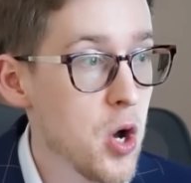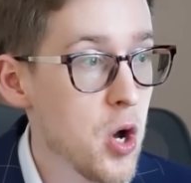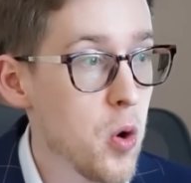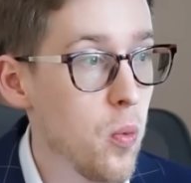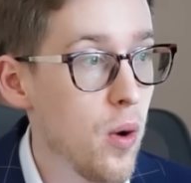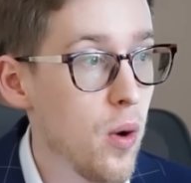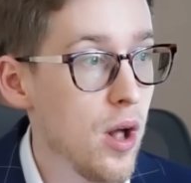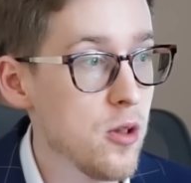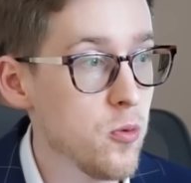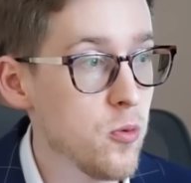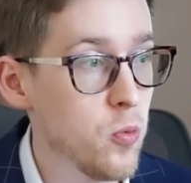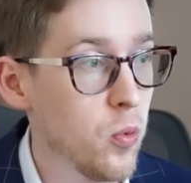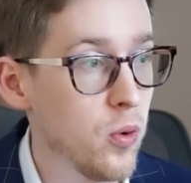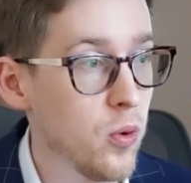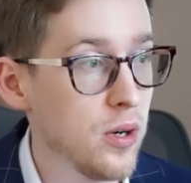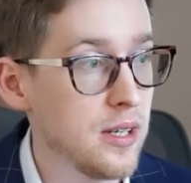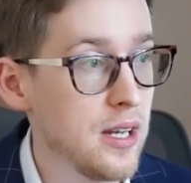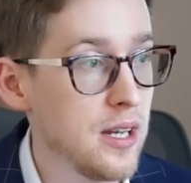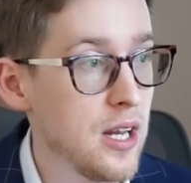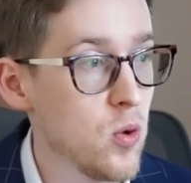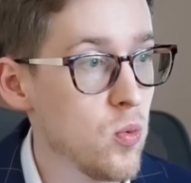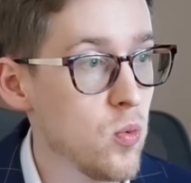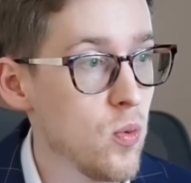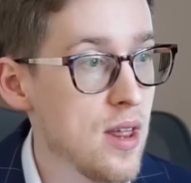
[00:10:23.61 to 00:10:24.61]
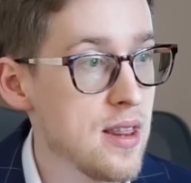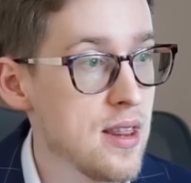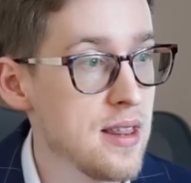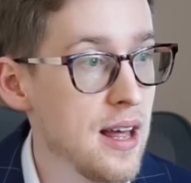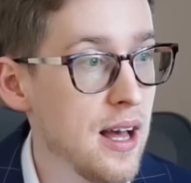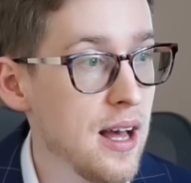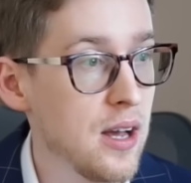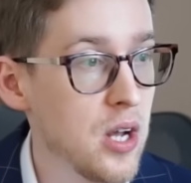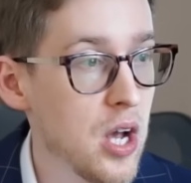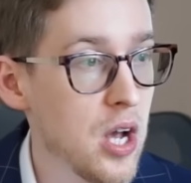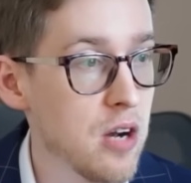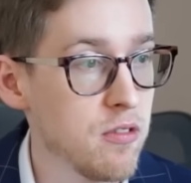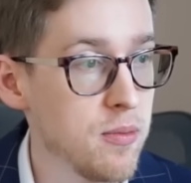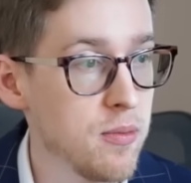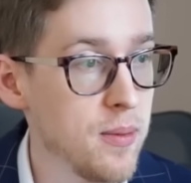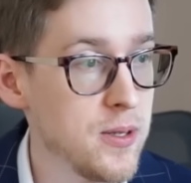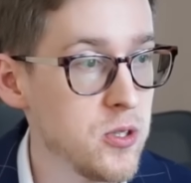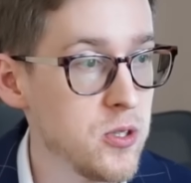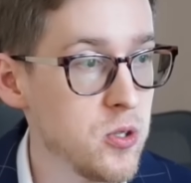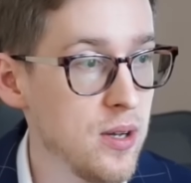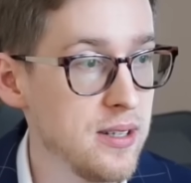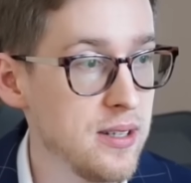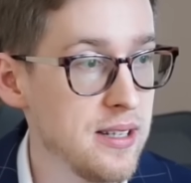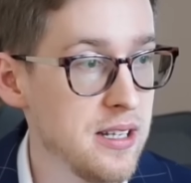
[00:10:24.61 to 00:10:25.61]
while working with the
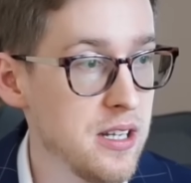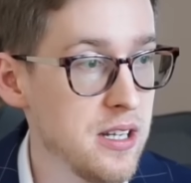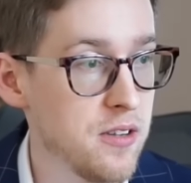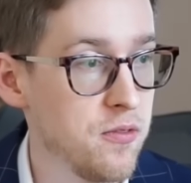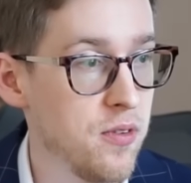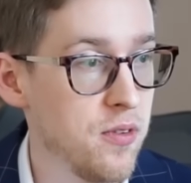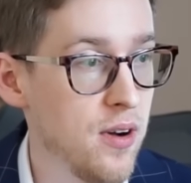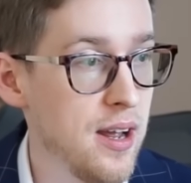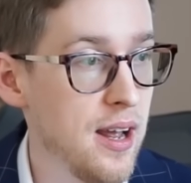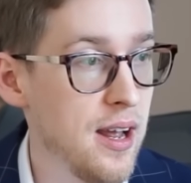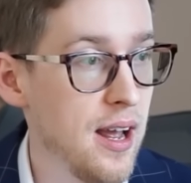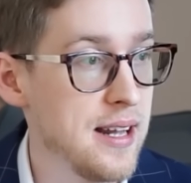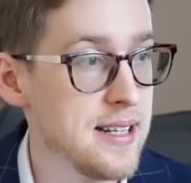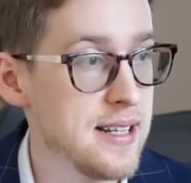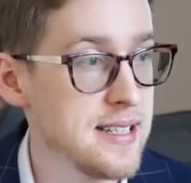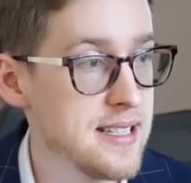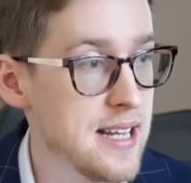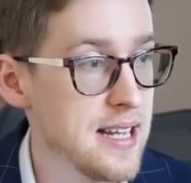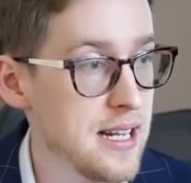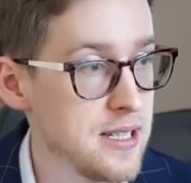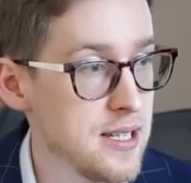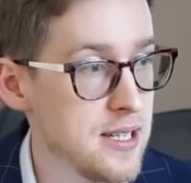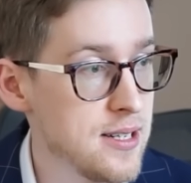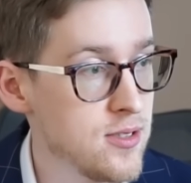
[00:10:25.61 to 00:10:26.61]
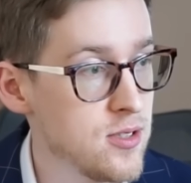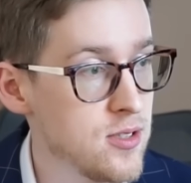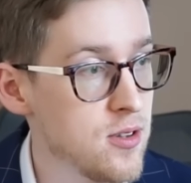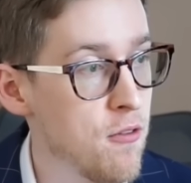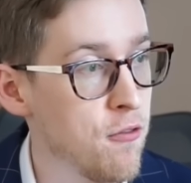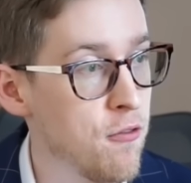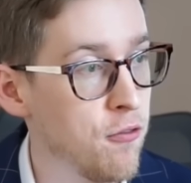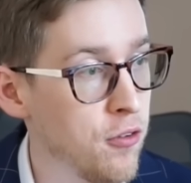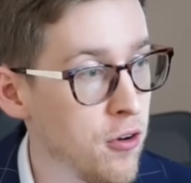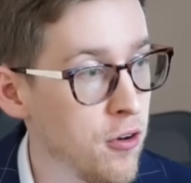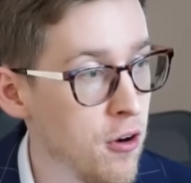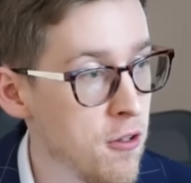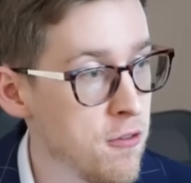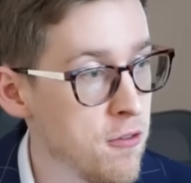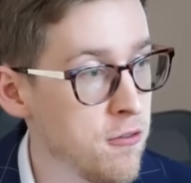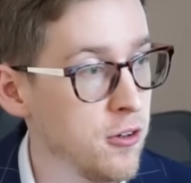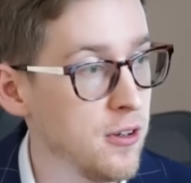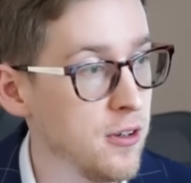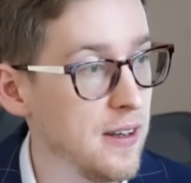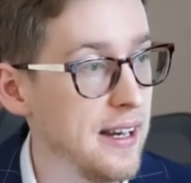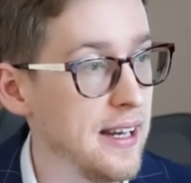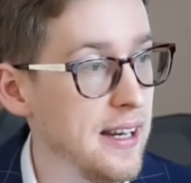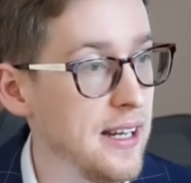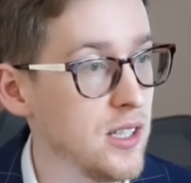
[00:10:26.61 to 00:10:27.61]
government to identify incentives to
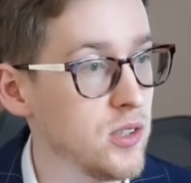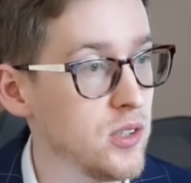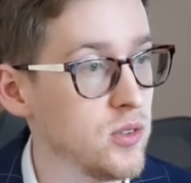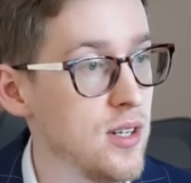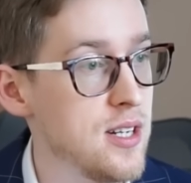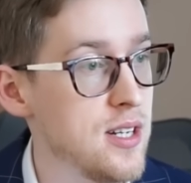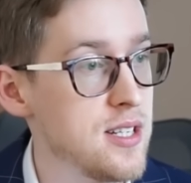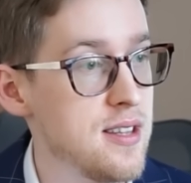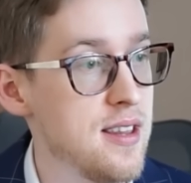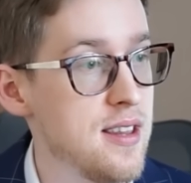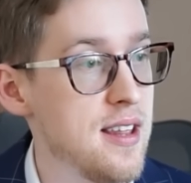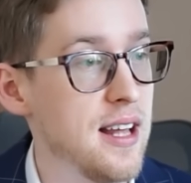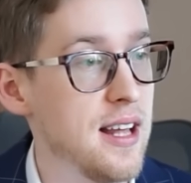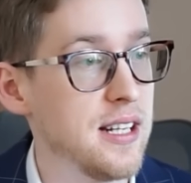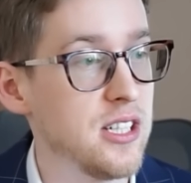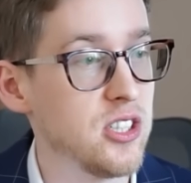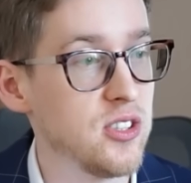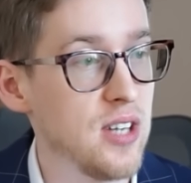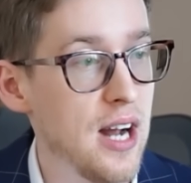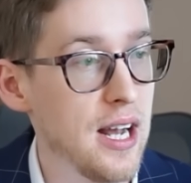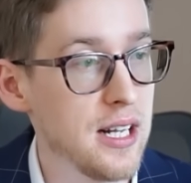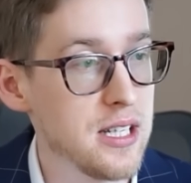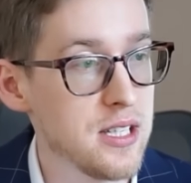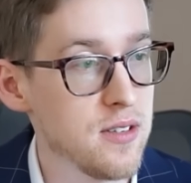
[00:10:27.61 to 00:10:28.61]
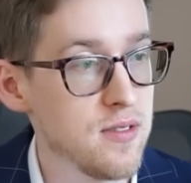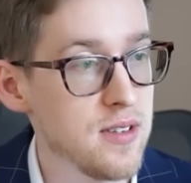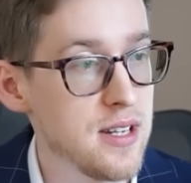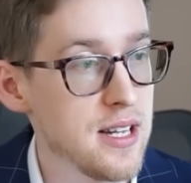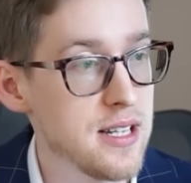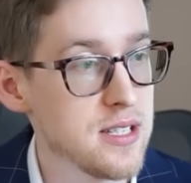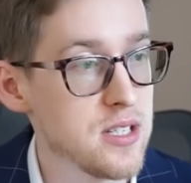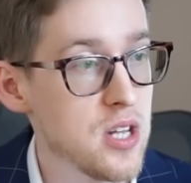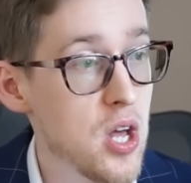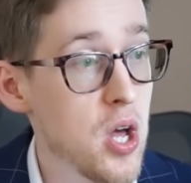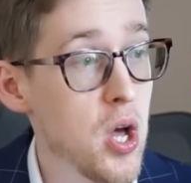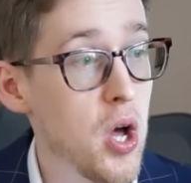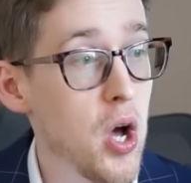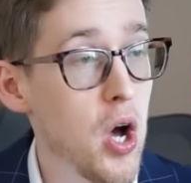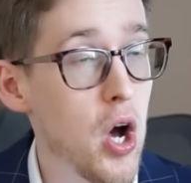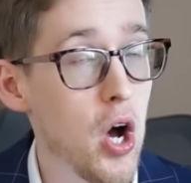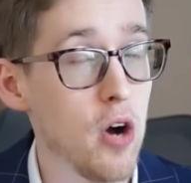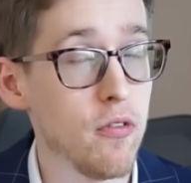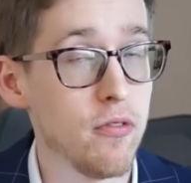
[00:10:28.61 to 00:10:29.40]
further increase the attractiveness of